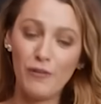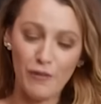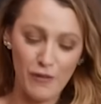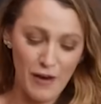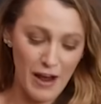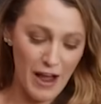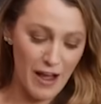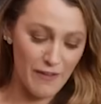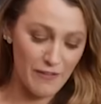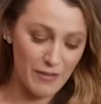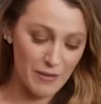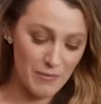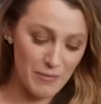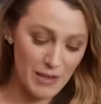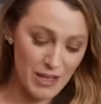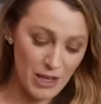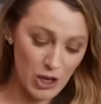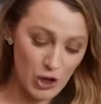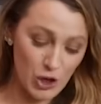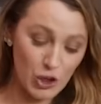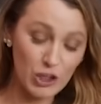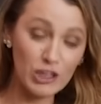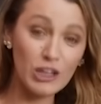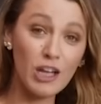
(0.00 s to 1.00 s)
look what I
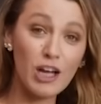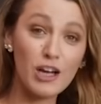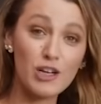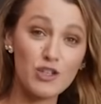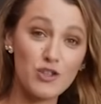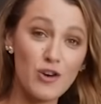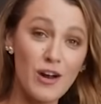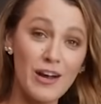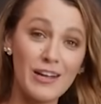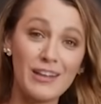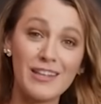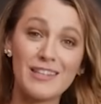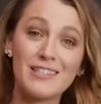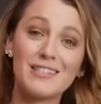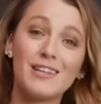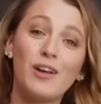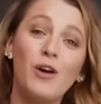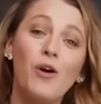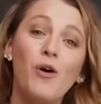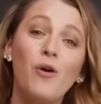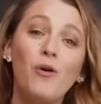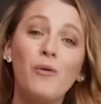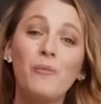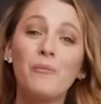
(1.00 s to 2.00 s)
did, look how I
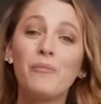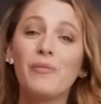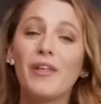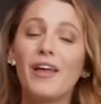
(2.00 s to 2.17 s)
can cook,